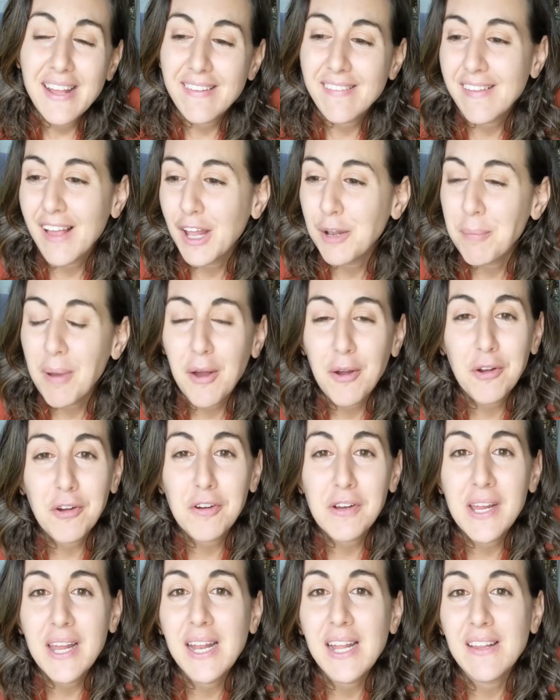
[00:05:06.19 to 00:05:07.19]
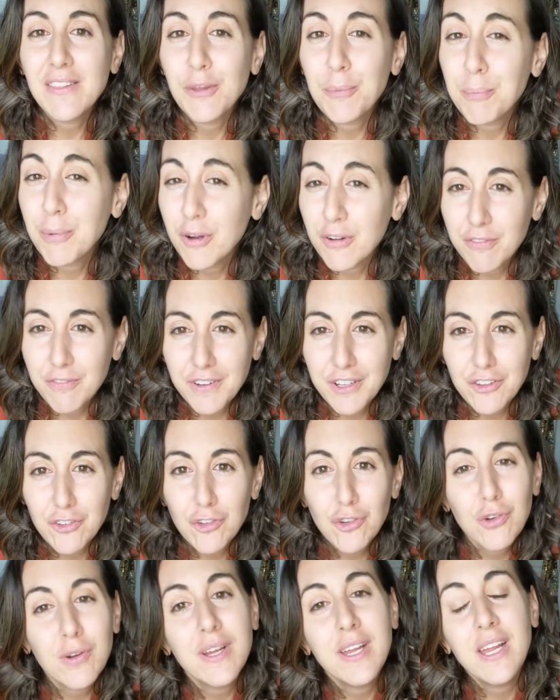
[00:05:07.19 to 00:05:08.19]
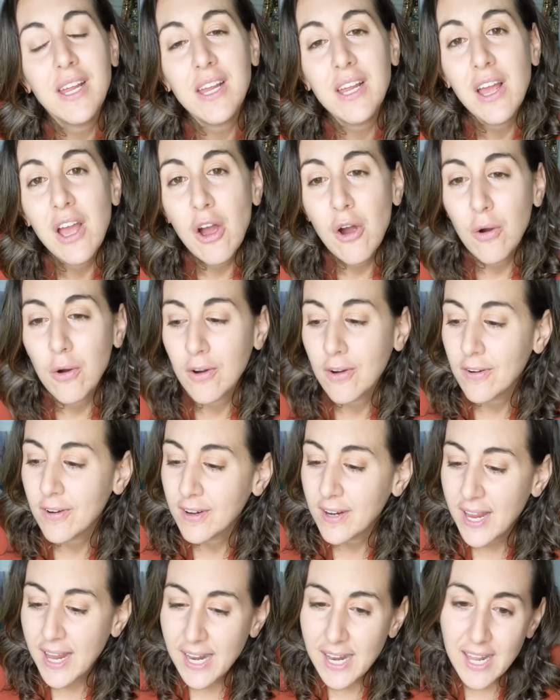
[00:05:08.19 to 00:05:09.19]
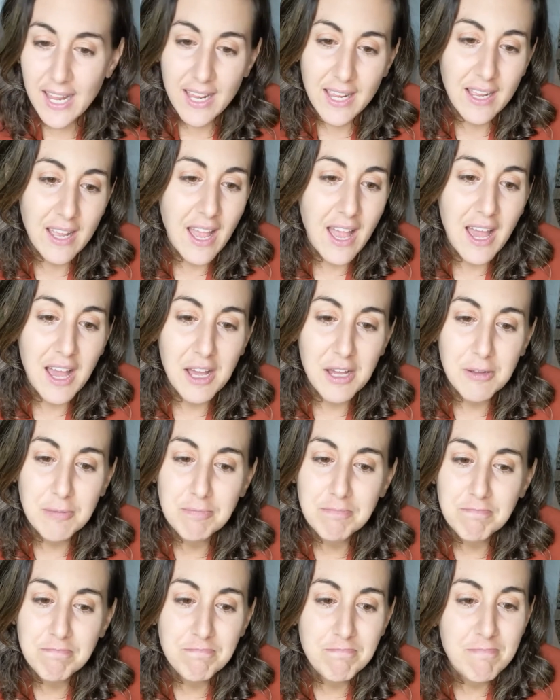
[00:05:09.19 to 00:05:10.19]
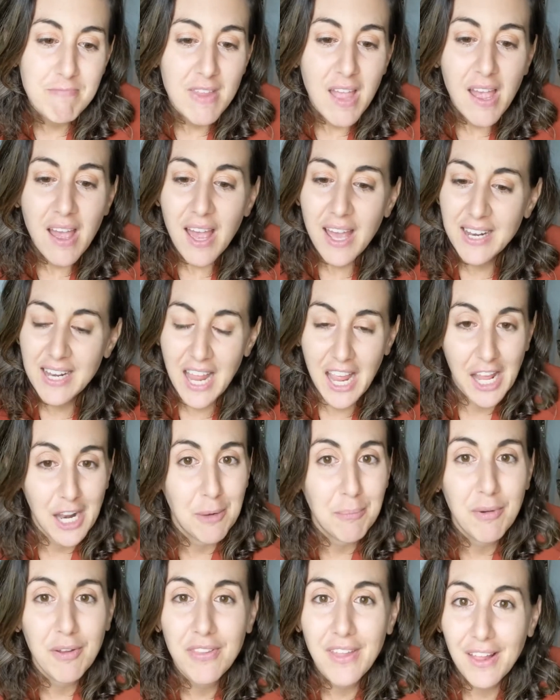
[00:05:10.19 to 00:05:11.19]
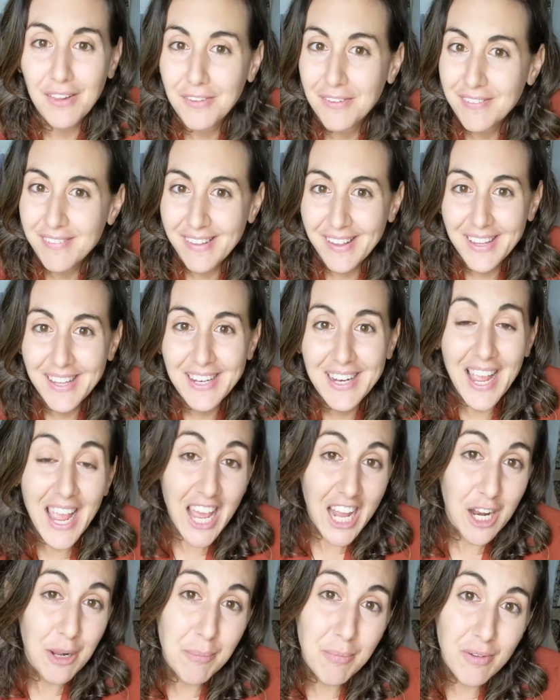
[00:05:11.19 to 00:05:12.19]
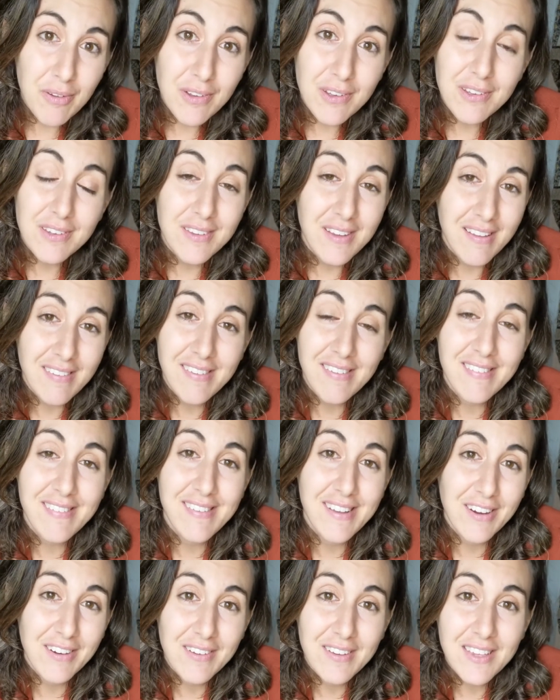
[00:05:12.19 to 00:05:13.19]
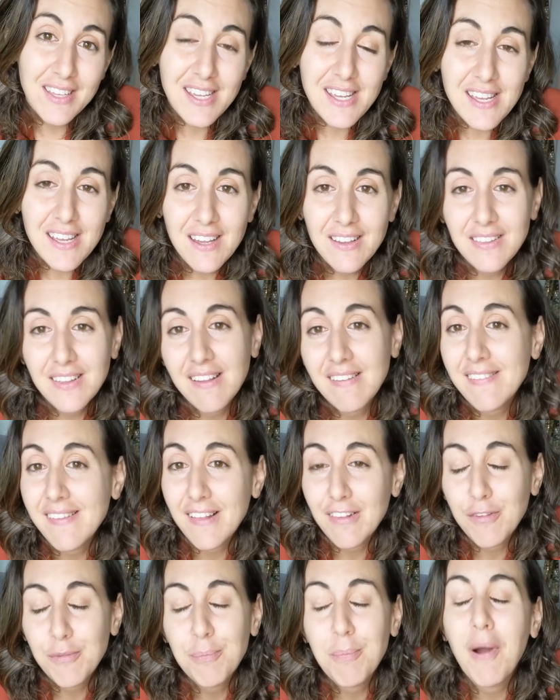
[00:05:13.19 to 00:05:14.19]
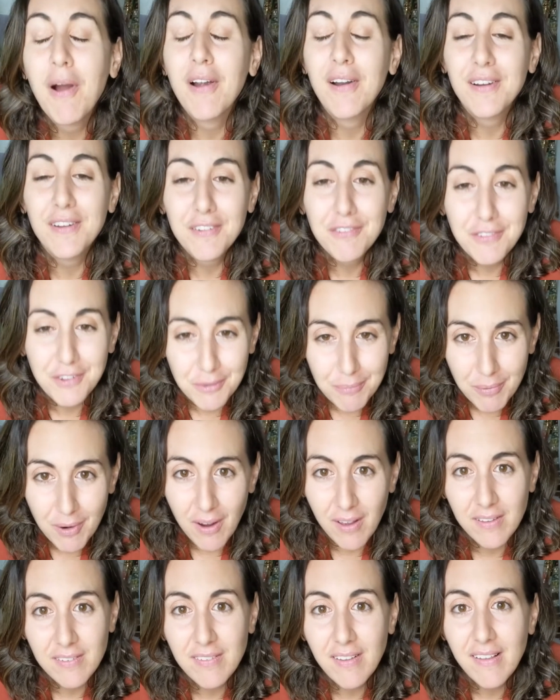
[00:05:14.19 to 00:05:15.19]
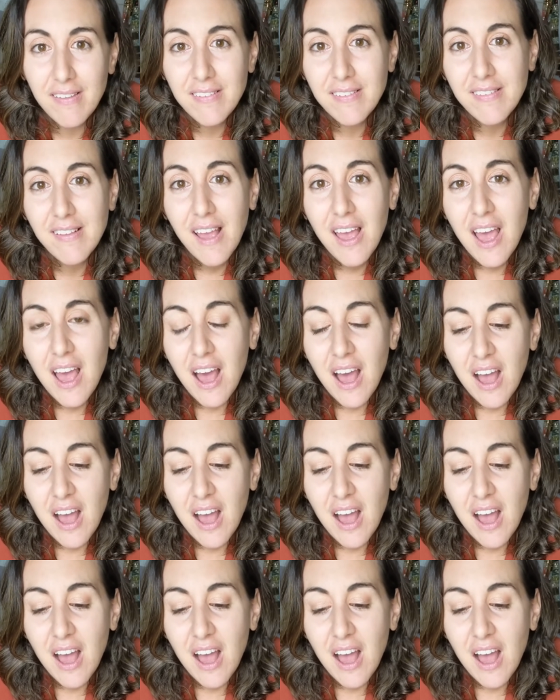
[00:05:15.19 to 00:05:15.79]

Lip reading: It's not about creating the perfect tree or creating an animal that looks like an animal necessarily, unless that's part of your process.